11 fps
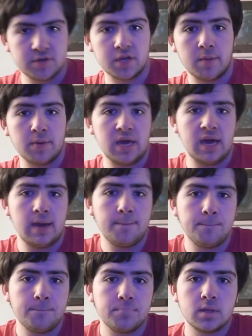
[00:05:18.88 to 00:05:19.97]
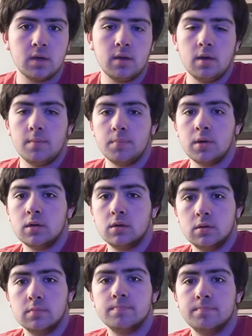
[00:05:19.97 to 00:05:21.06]
type of game, but
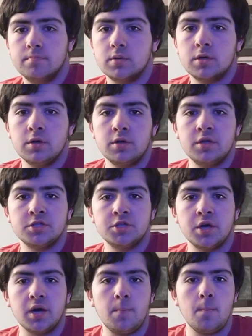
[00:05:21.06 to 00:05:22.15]
good. It's not,